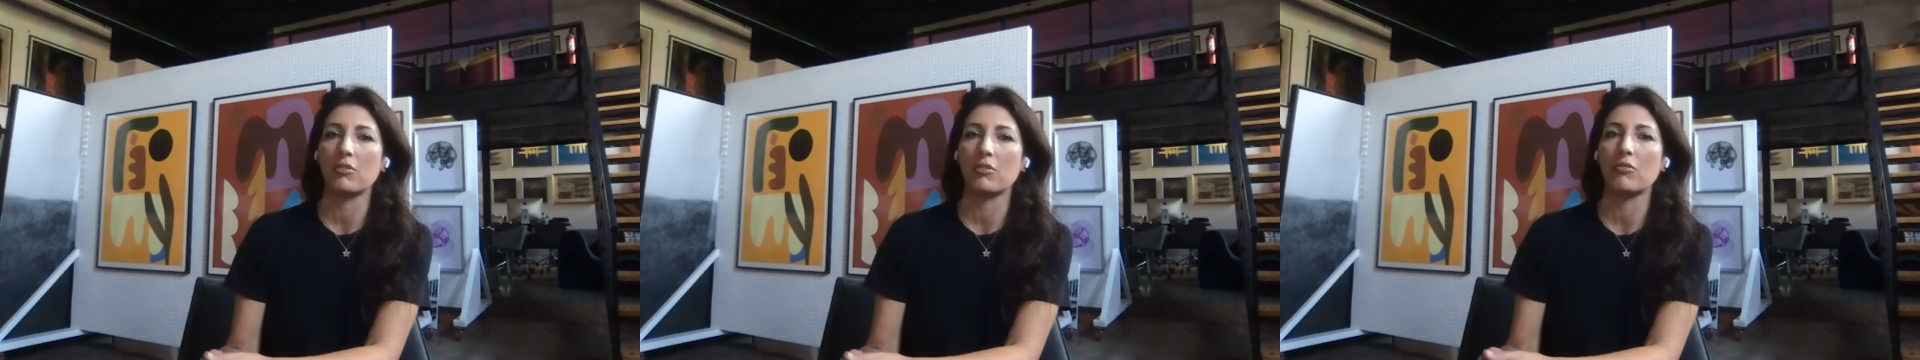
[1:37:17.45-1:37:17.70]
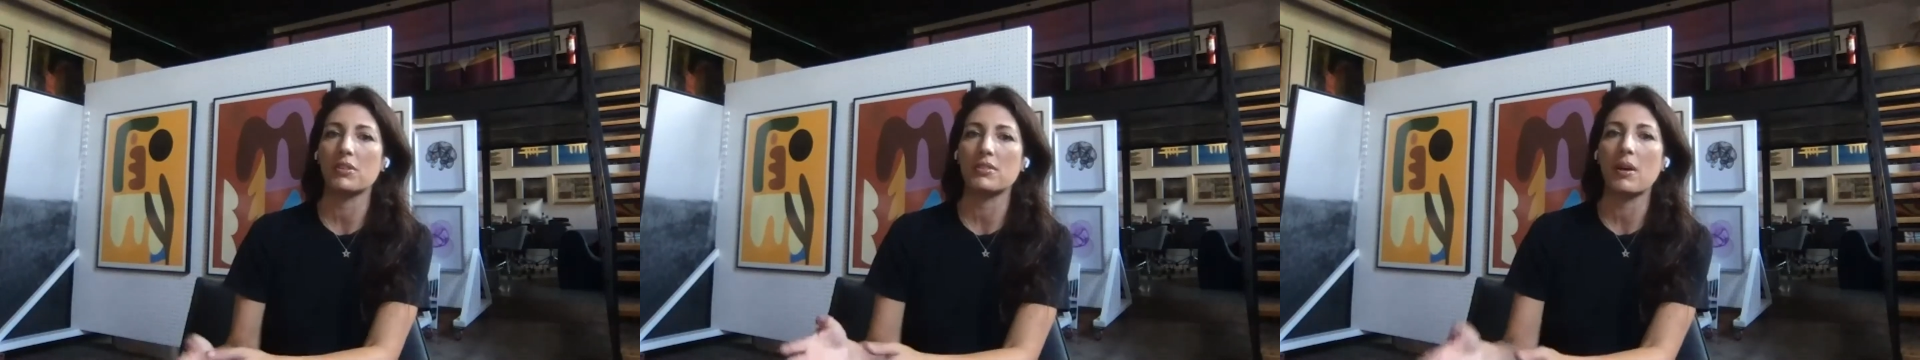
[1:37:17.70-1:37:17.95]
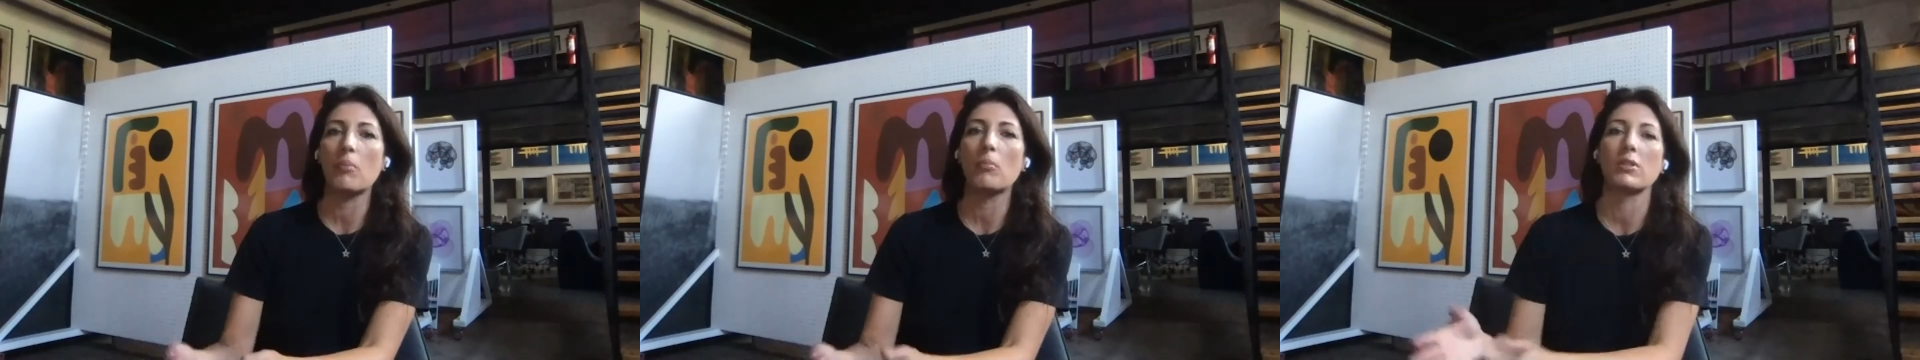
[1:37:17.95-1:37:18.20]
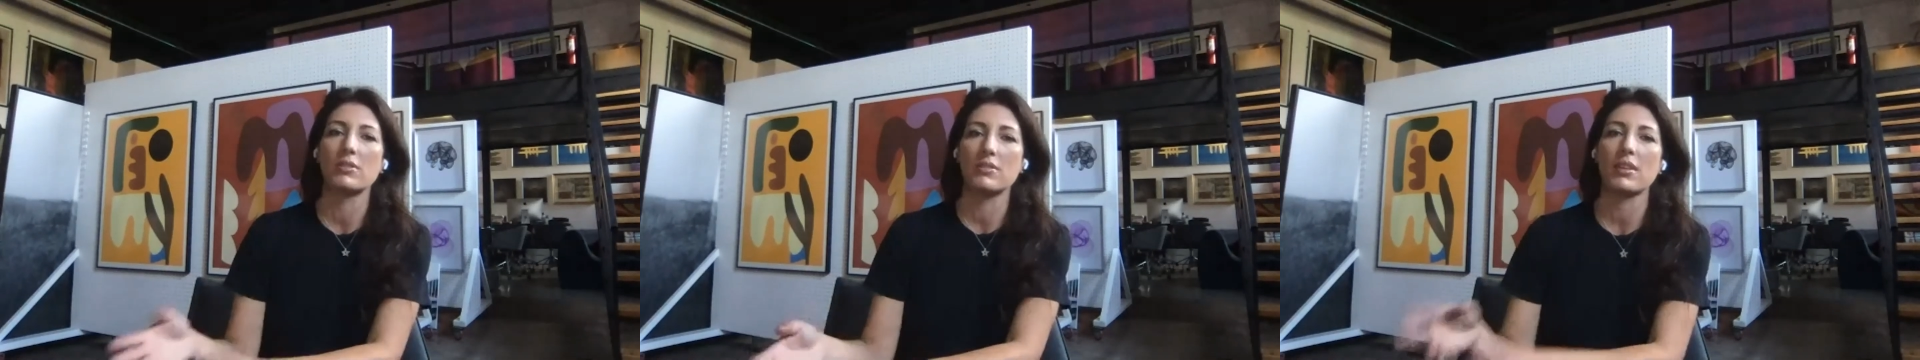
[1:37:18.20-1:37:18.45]
for
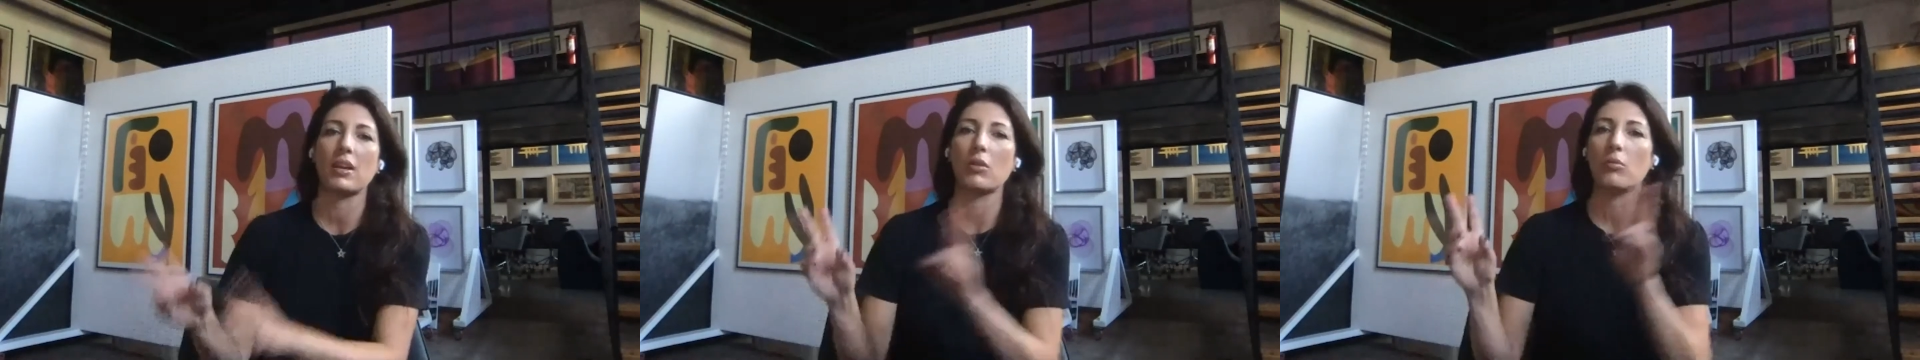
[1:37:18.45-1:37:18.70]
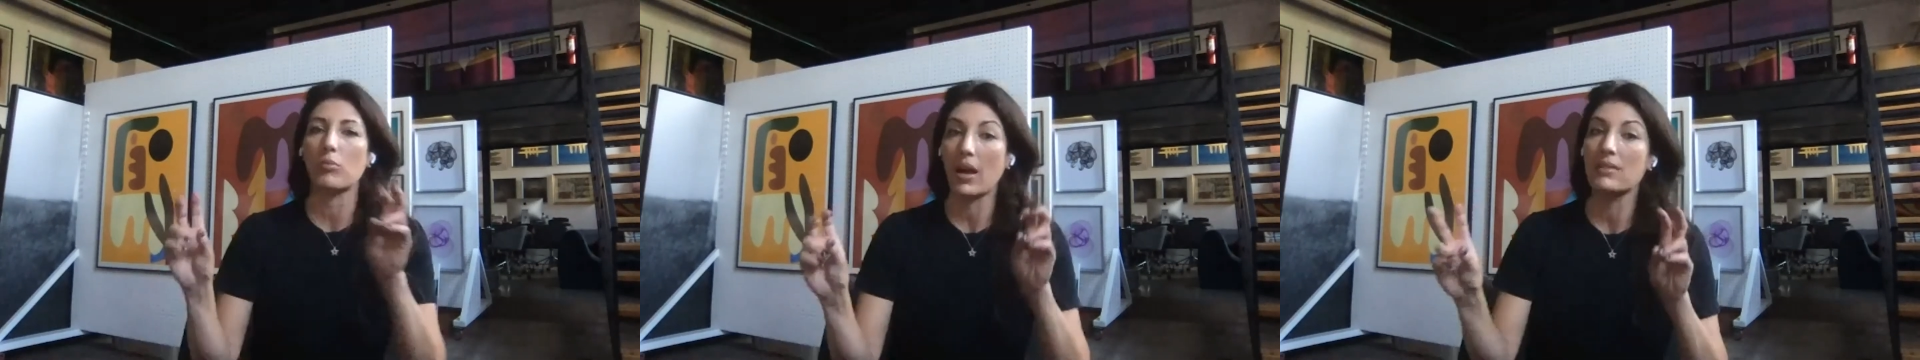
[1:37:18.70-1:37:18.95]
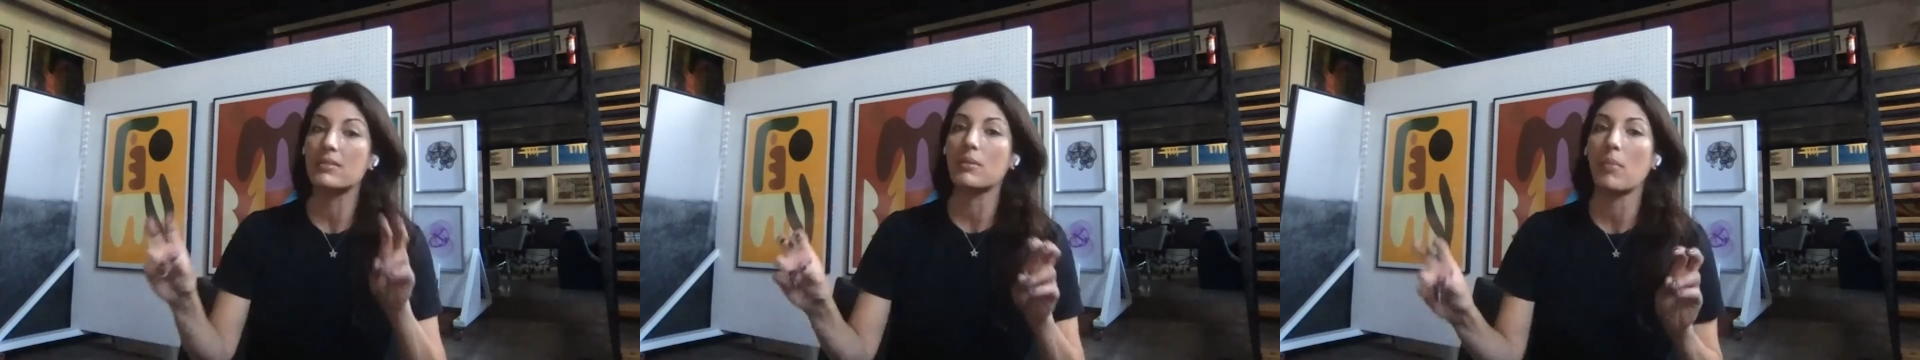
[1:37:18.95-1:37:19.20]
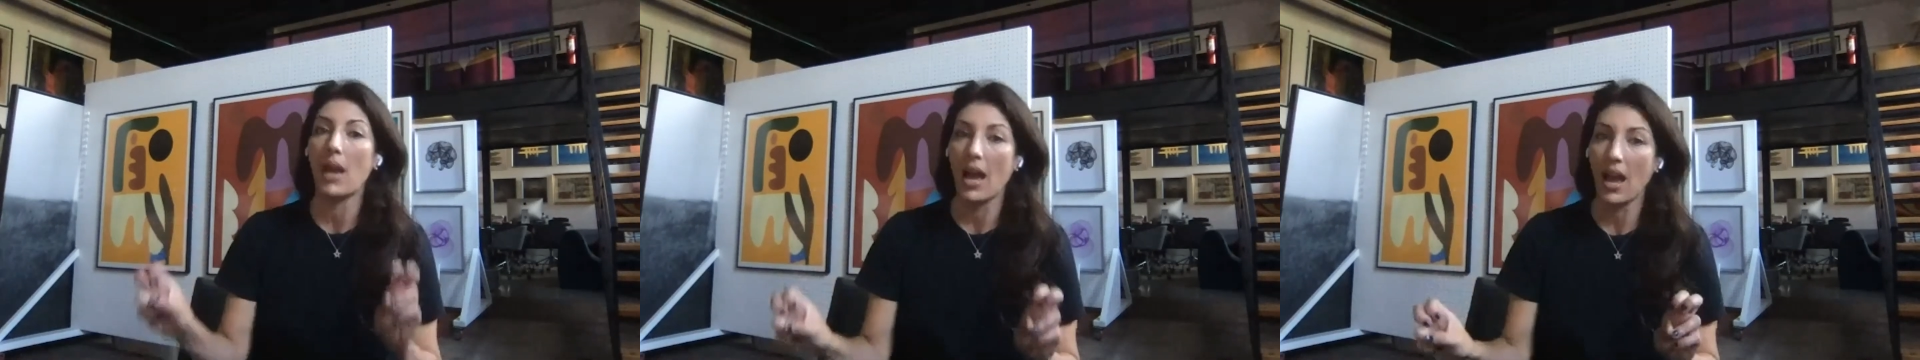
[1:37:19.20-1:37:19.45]
someone's like
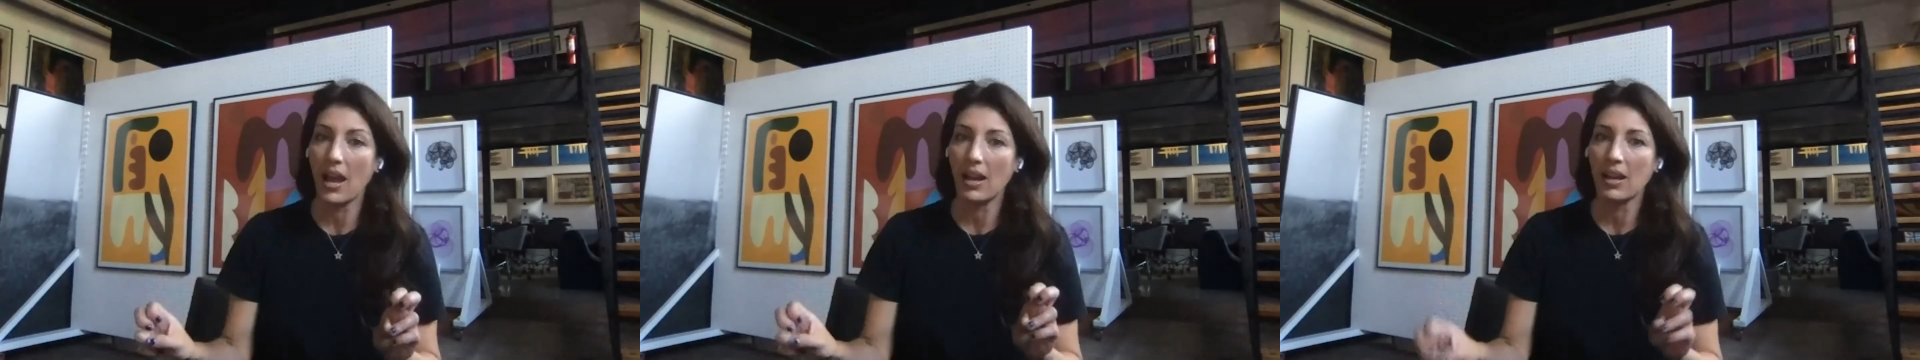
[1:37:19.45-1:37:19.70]
resume.